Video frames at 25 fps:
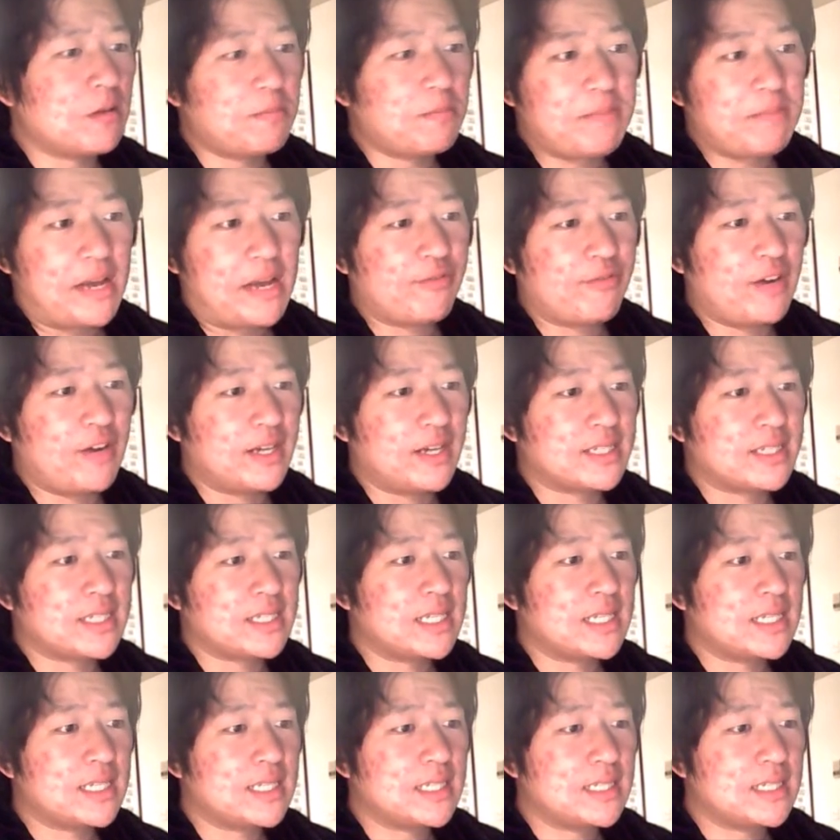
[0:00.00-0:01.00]
Bag fries!
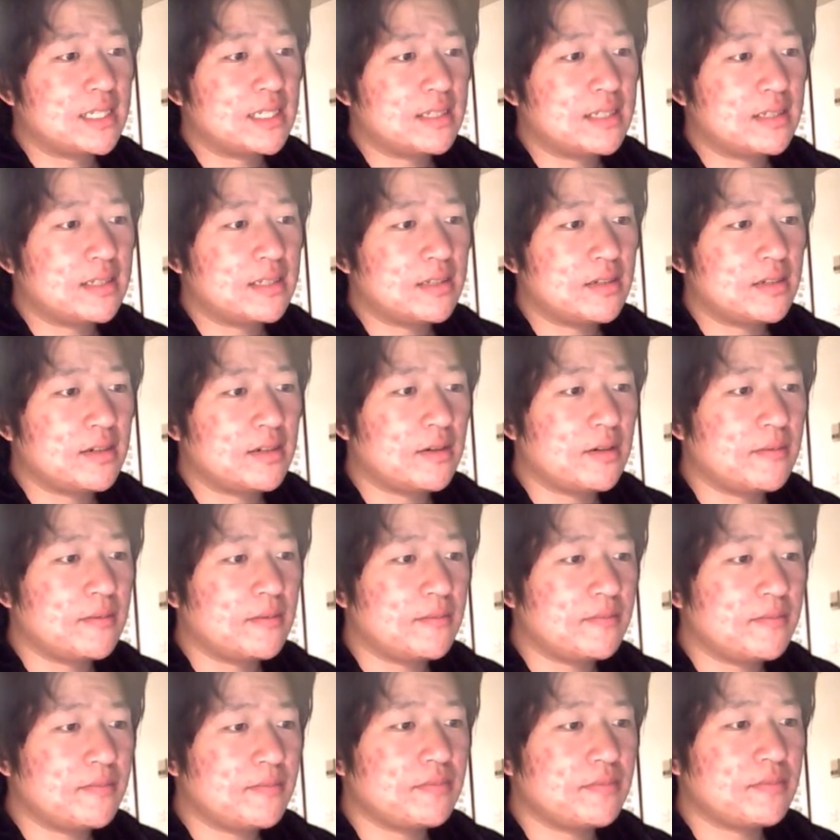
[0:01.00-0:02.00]
22
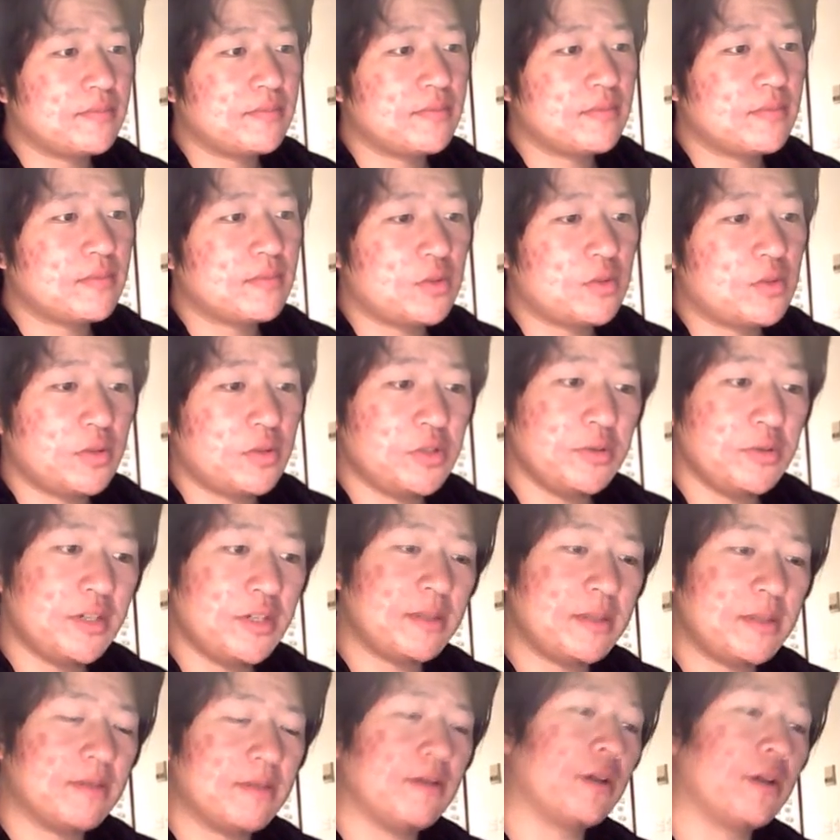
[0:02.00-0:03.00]

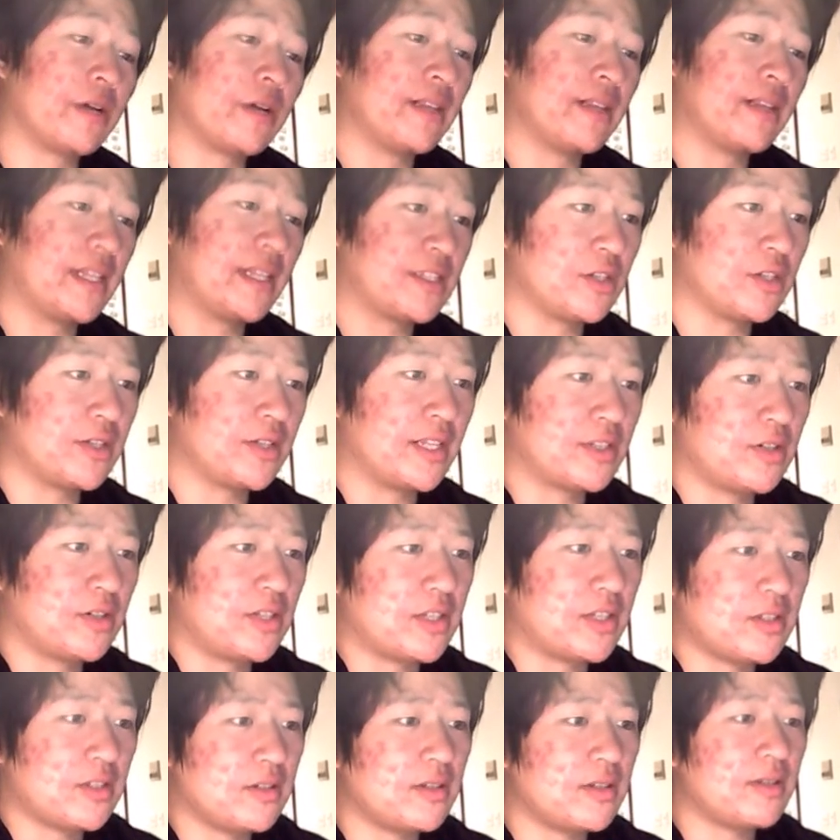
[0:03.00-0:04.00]
HP? Okay, that's good, that's
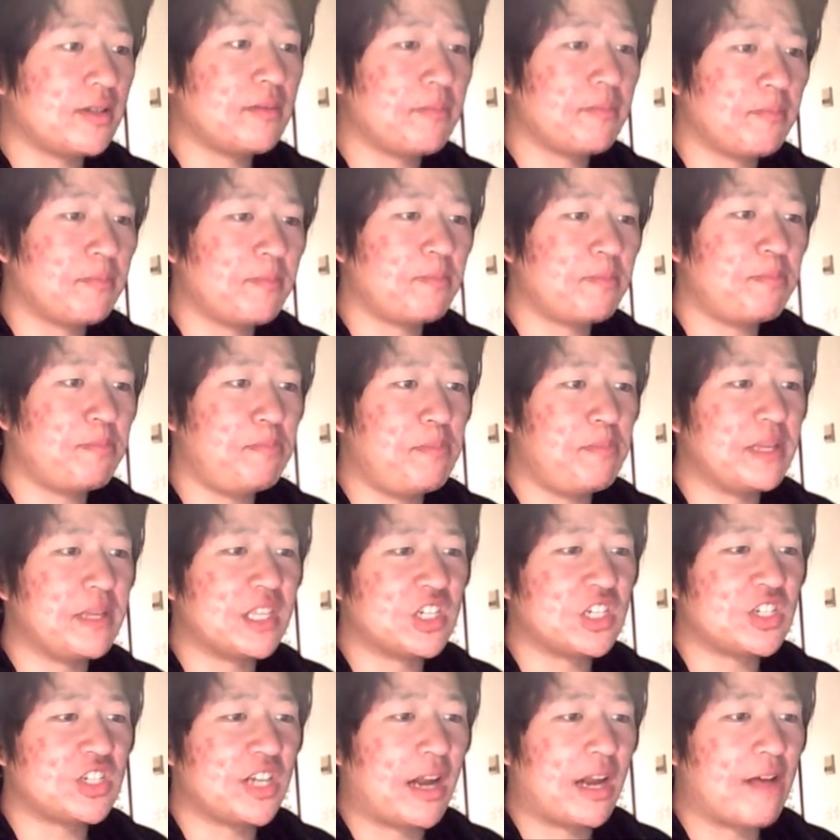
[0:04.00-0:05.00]
good, that's good. Beat
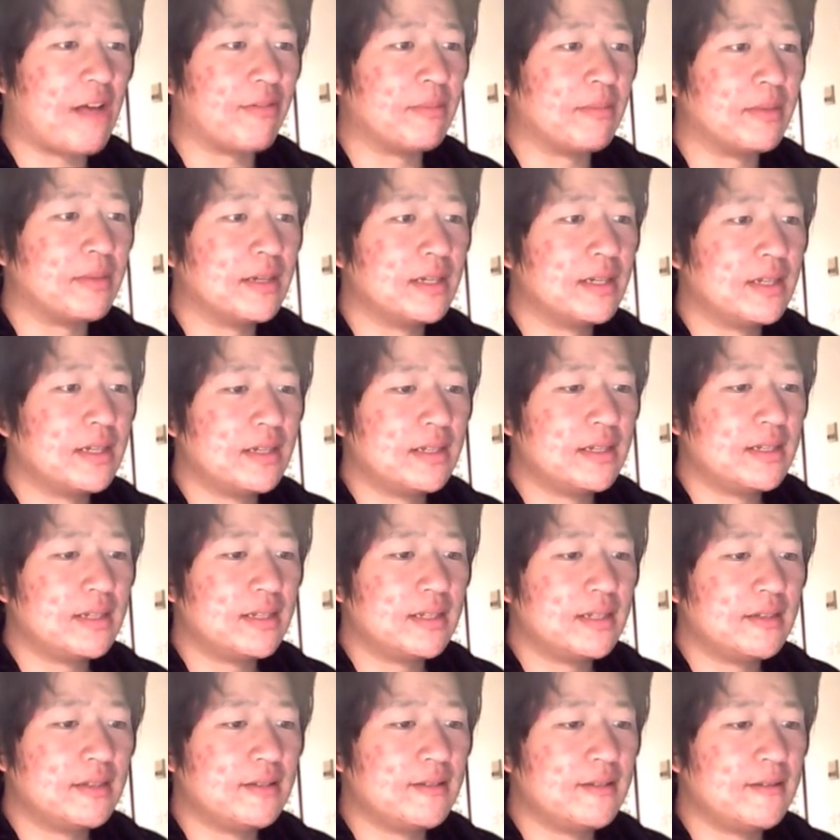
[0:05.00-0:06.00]
the shit out of
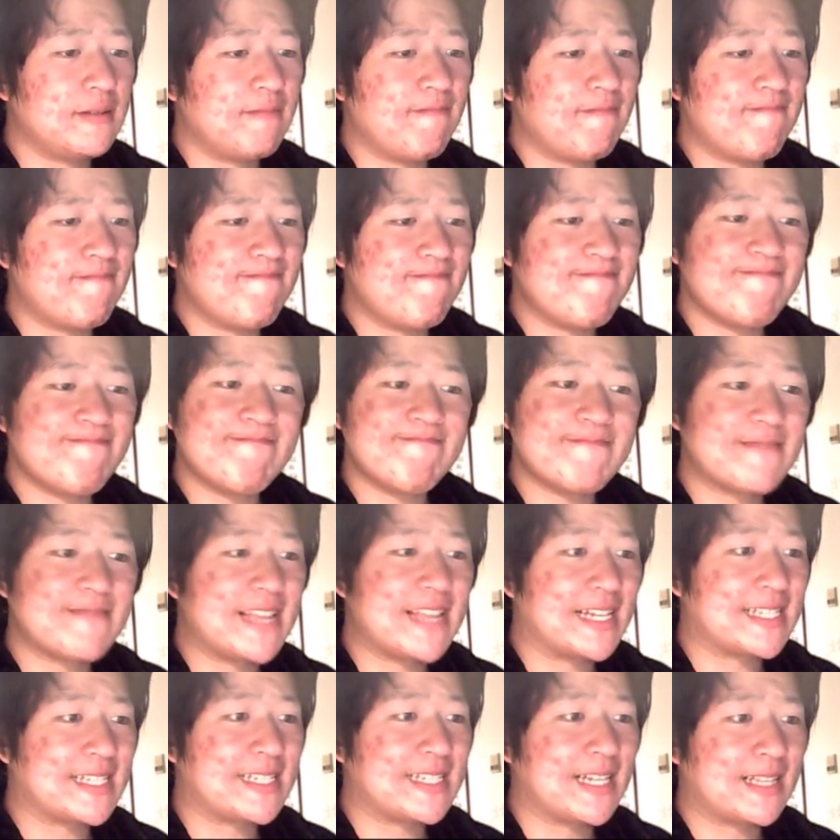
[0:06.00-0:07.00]
him.
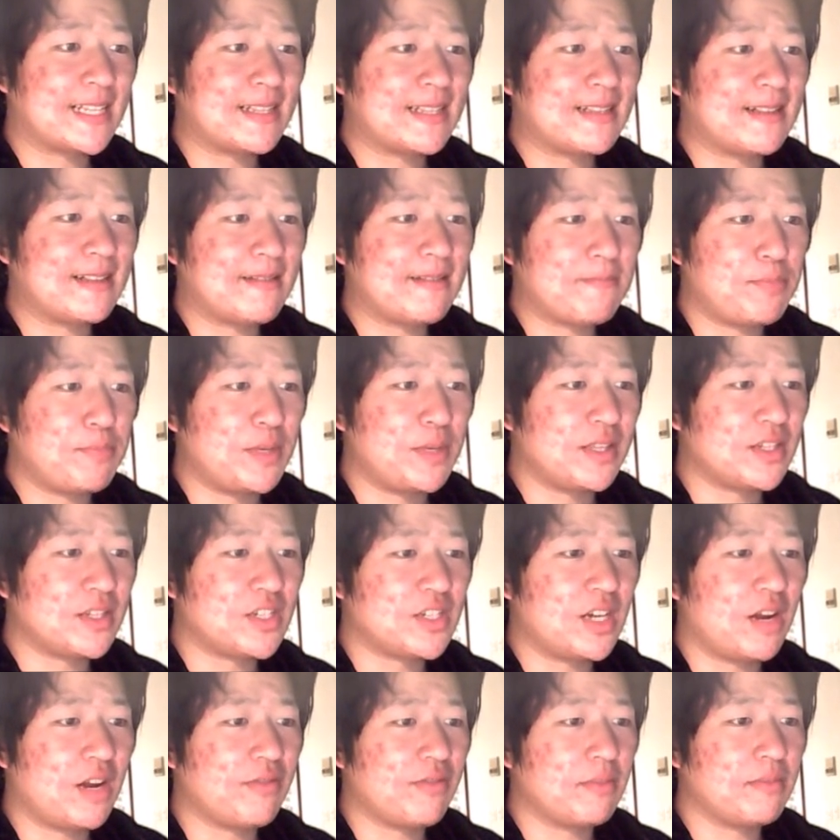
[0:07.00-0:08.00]
That's not beating the
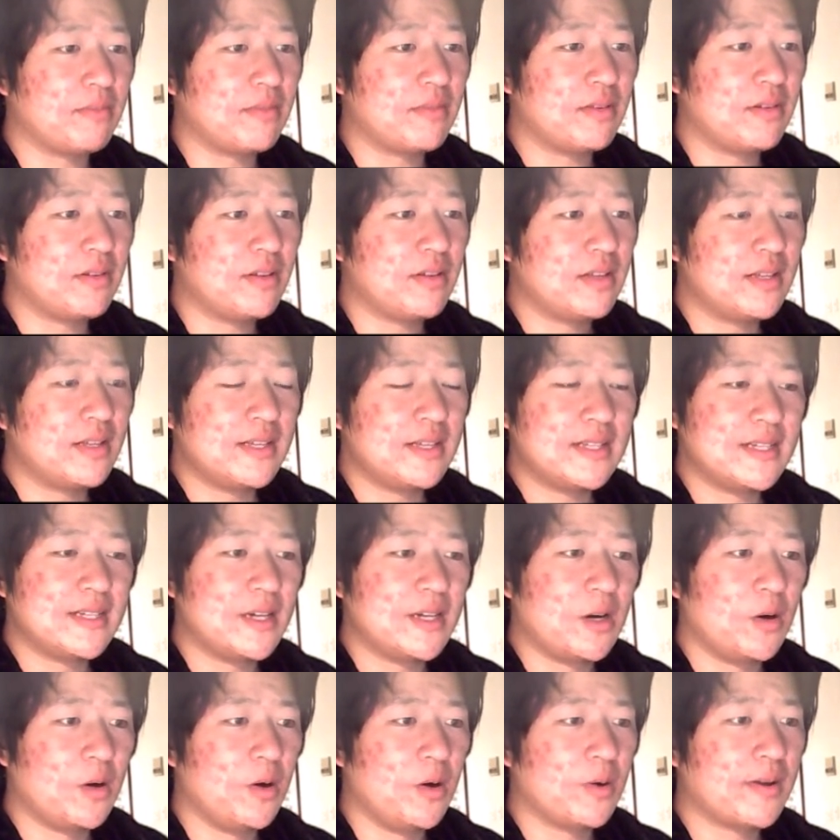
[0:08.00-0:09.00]
shit out of him.
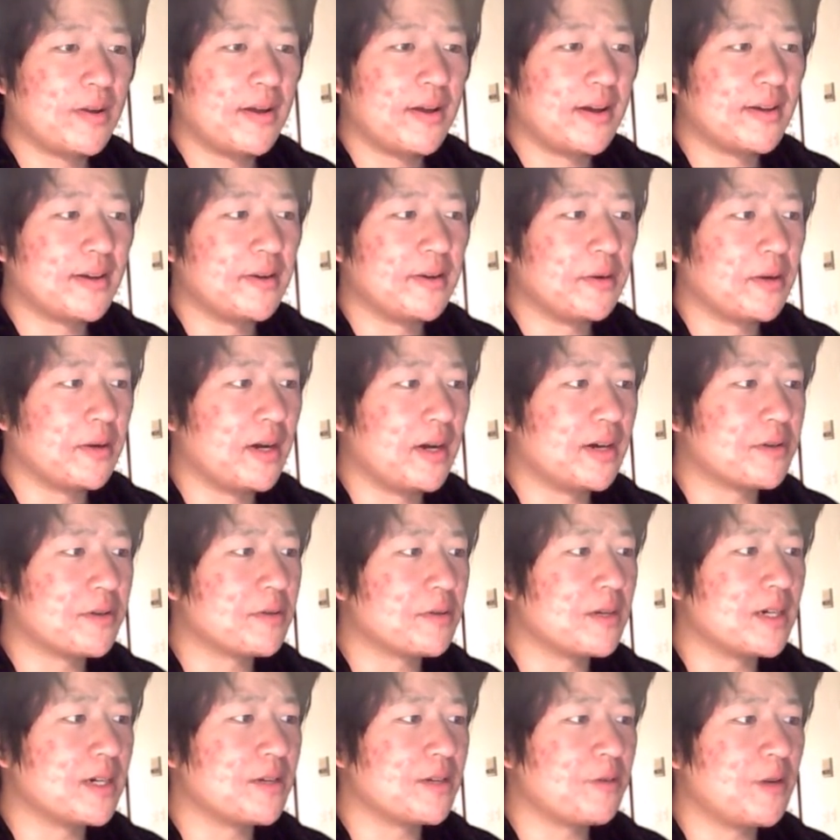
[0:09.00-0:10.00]
Oh god, oh god,
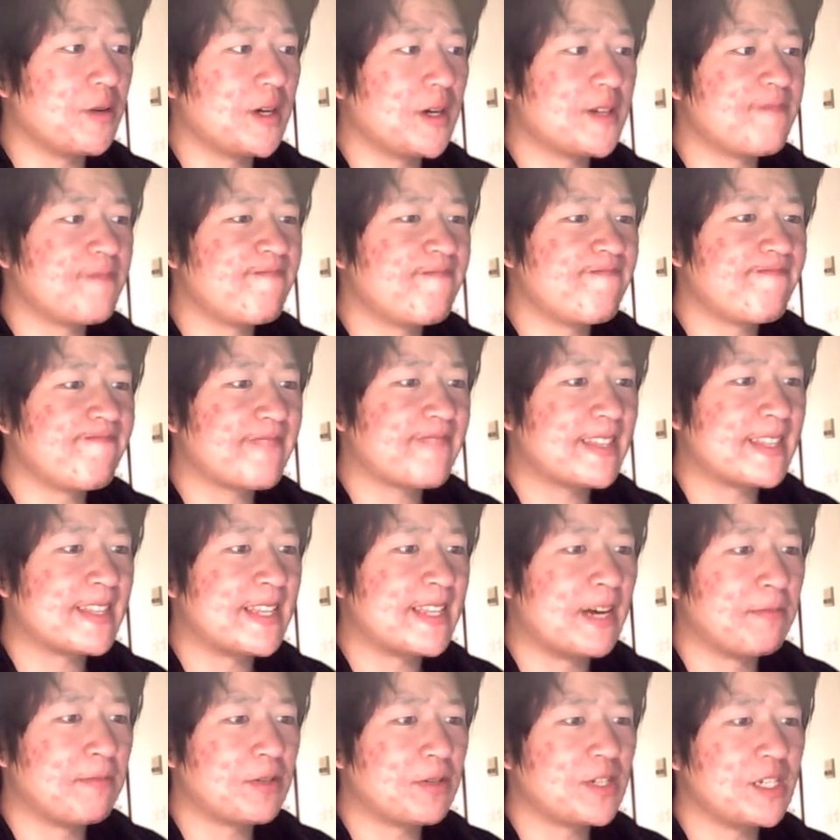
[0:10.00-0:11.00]
oh god, oh god.
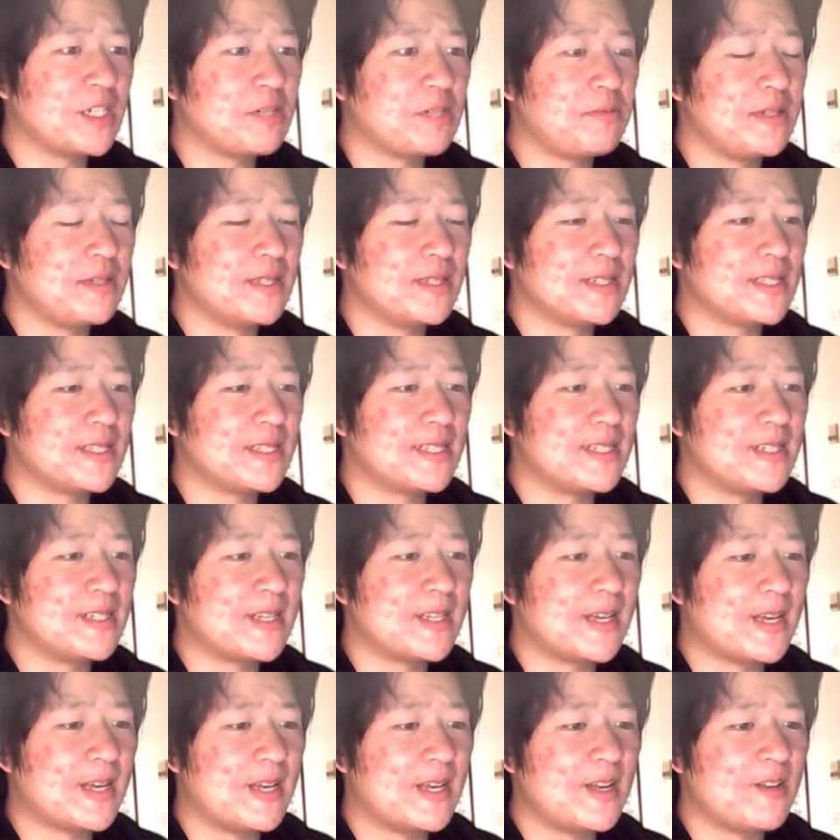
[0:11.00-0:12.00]
How much HP does this
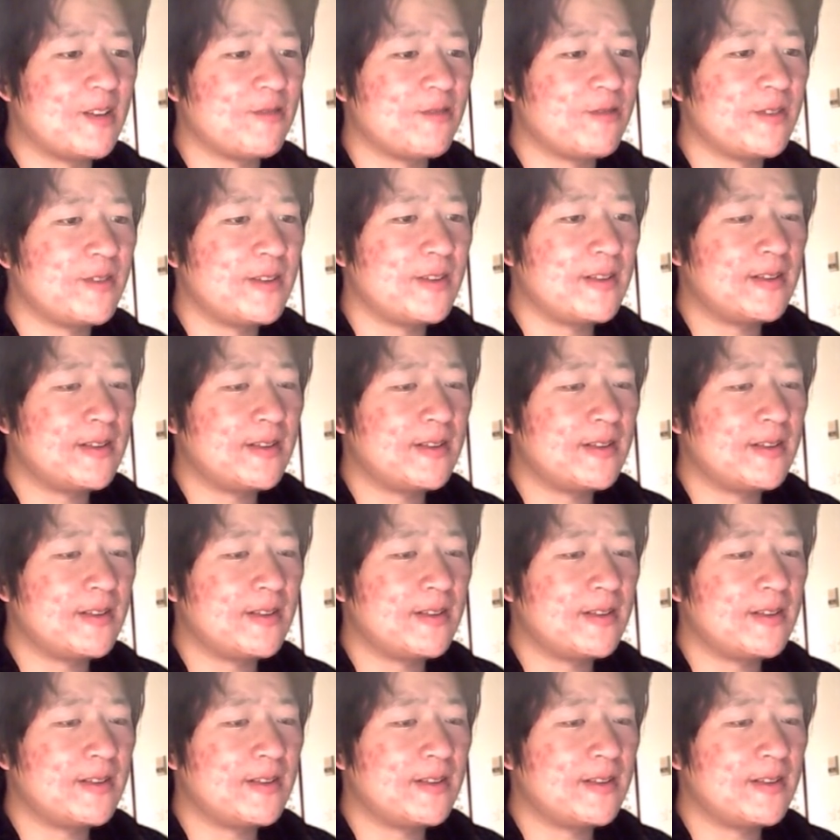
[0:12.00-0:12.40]
thing have?